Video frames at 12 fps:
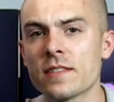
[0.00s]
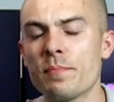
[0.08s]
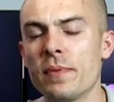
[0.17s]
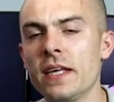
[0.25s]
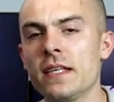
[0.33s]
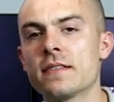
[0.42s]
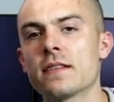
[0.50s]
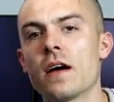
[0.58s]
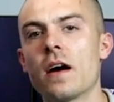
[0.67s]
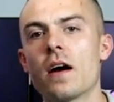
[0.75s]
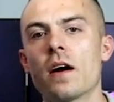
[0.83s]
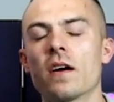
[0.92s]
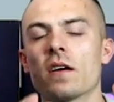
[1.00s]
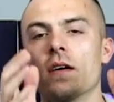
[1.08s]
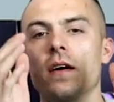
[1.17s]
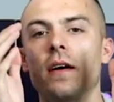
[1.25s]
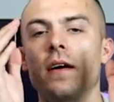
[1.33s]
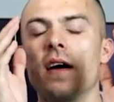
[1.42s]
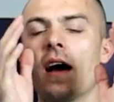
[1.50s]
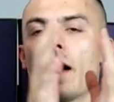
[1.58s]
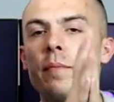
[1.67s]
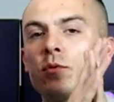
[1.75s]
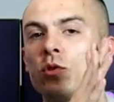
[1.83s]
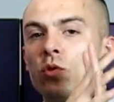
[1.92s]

speeds are up